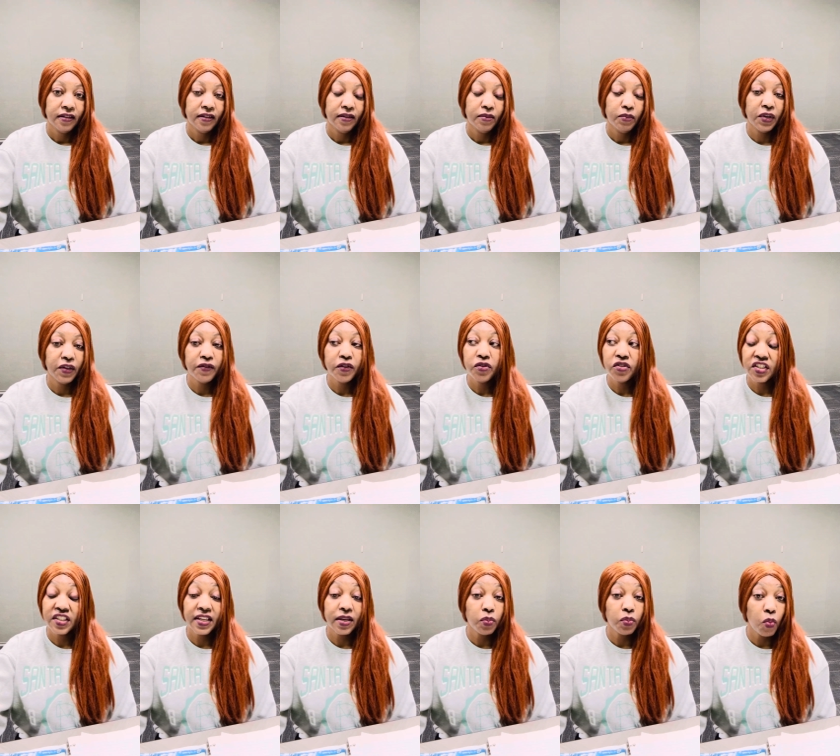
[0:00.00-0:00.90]
What if you
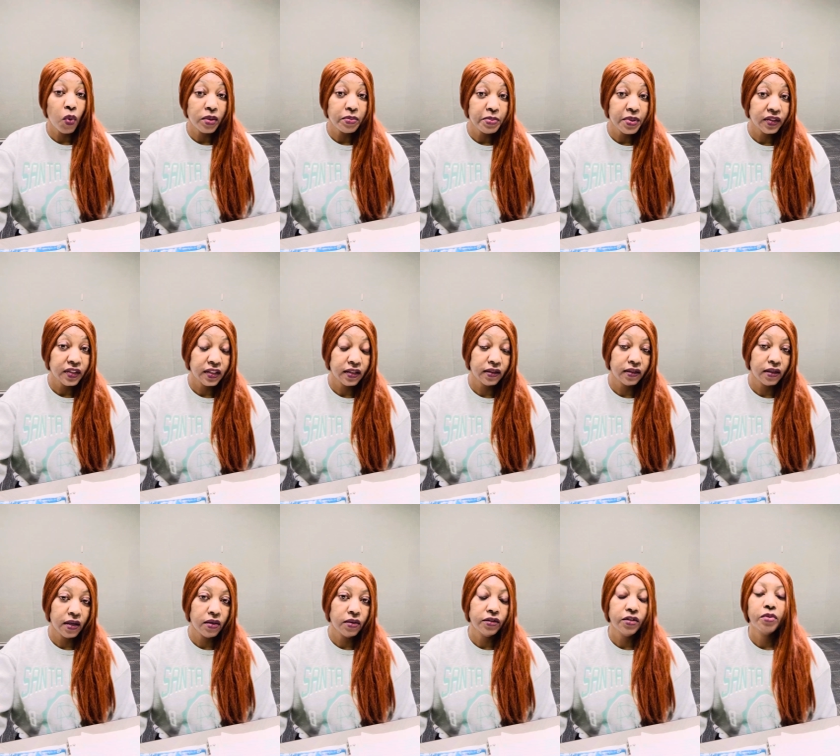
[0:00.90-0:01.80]
just get one building
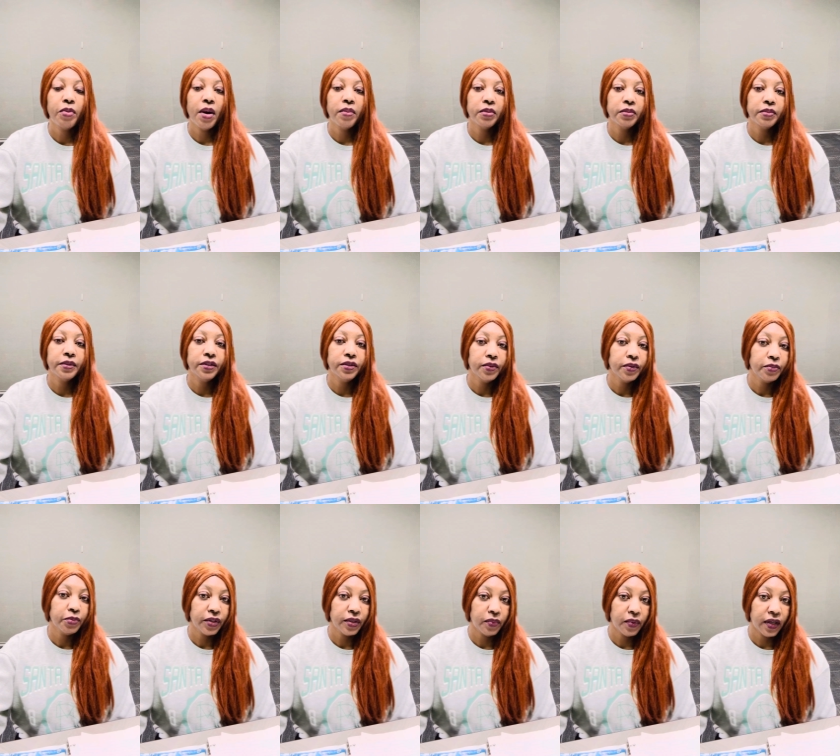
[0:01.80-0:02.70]
alone, you're probably doing
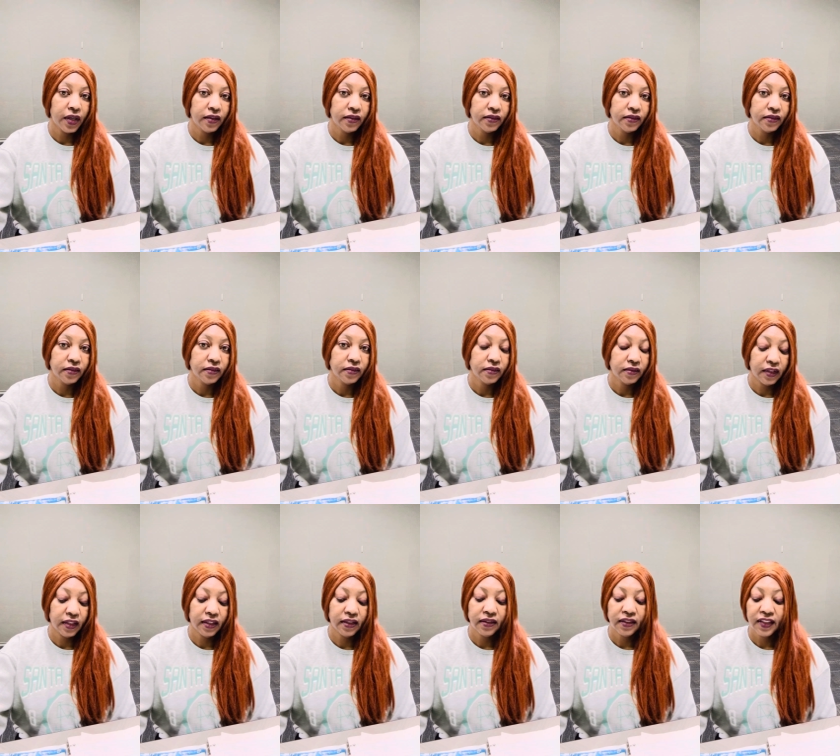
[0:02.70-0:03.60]
pretty well,
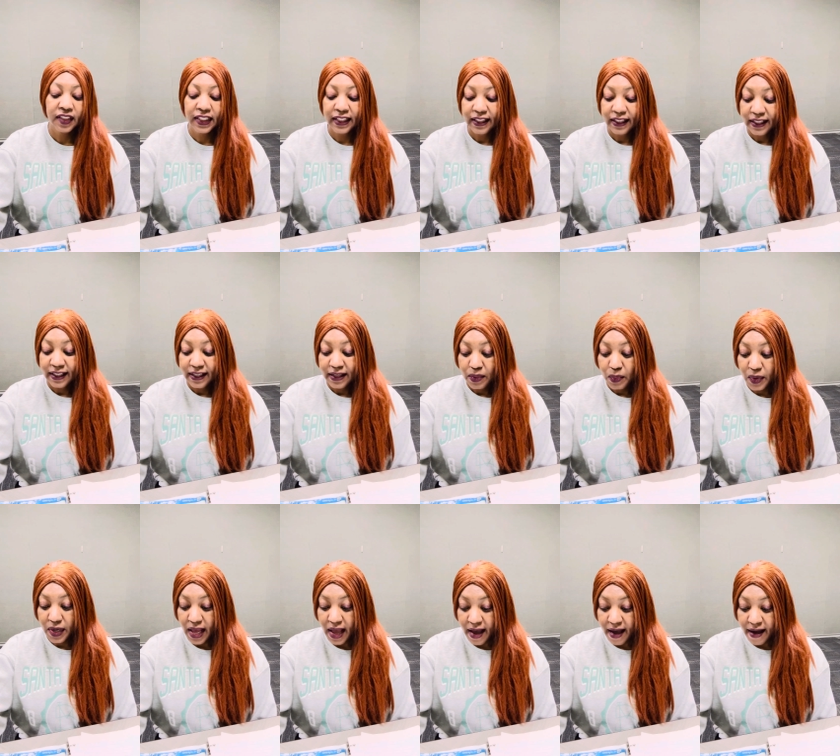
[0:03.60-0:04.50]
right? We
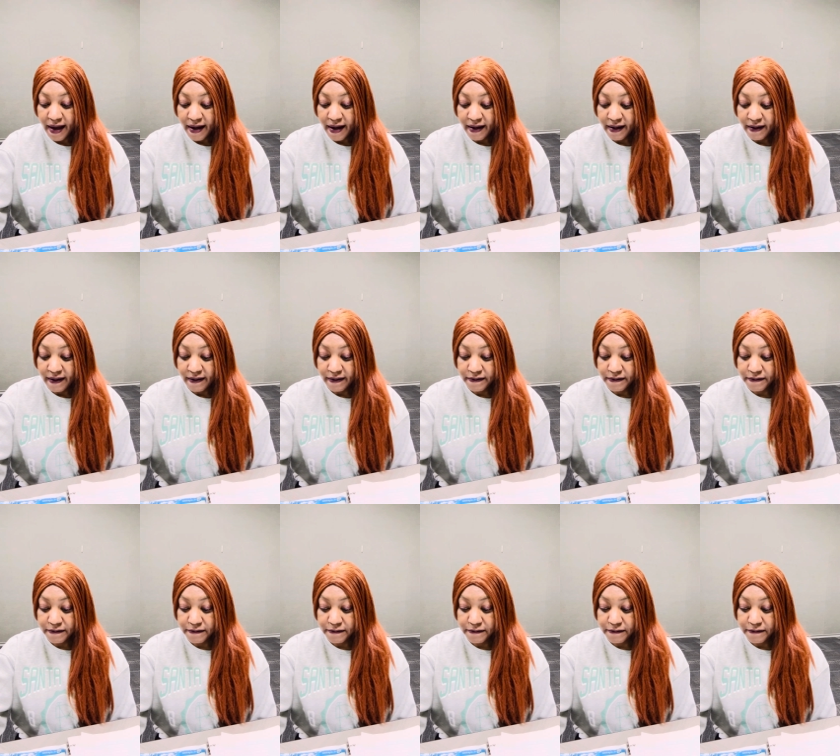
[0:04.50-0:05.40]
have
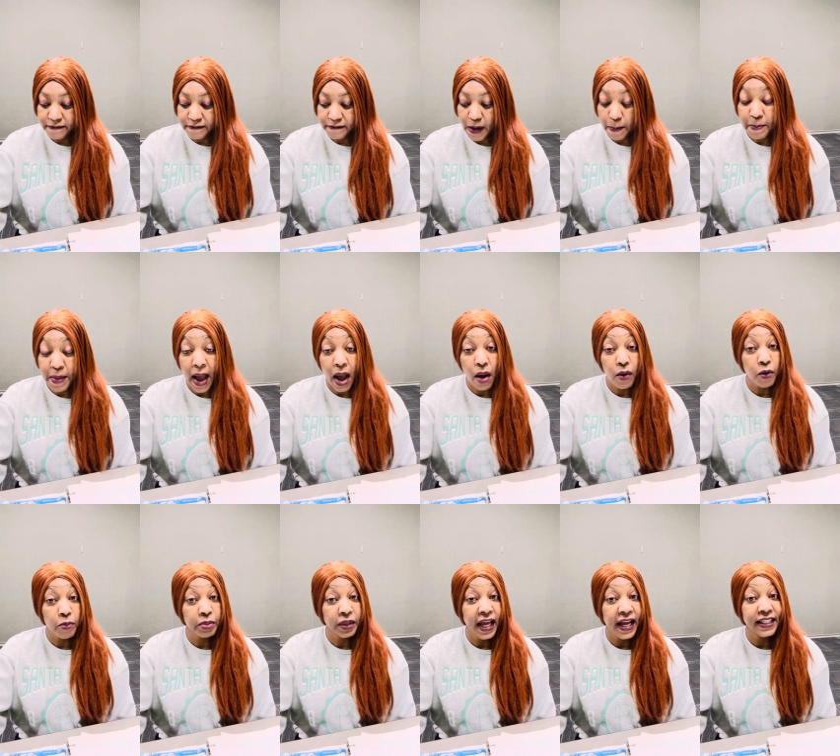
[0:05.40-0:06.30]
a power
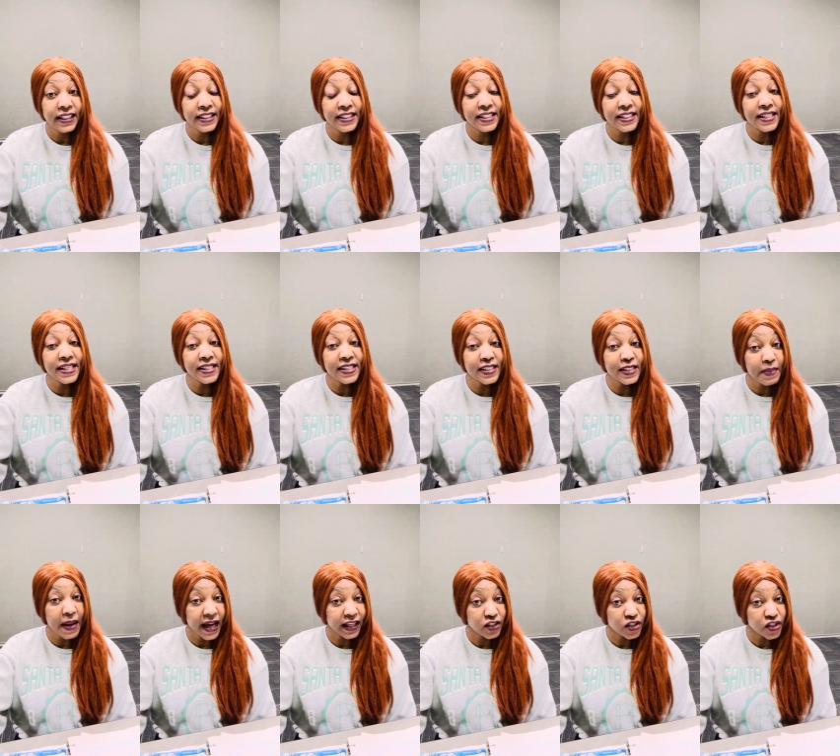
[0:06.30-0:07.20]
plant
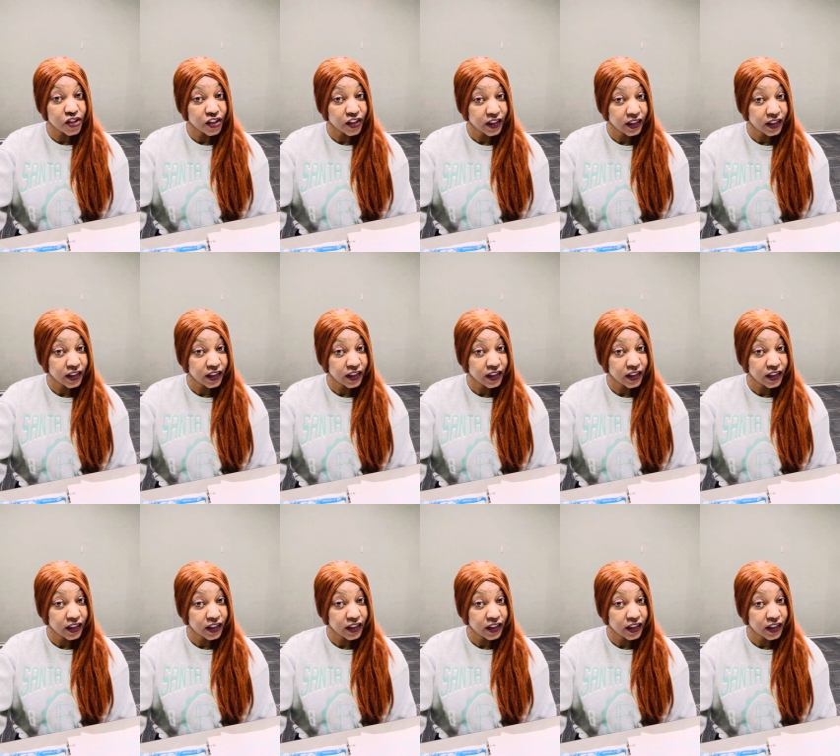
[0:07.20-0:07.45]
dispatcher.